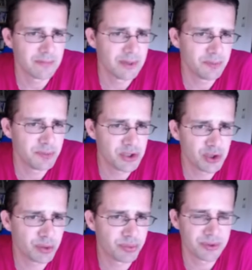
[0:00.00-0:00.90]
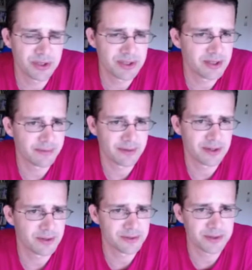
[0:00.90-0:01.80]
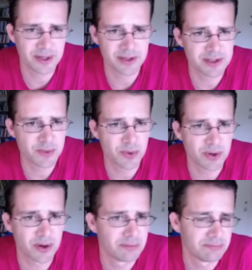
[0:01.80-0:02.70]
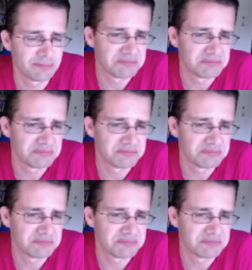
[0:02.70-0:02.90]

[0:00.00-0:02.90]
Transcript: The bishop on d7, I don't see any square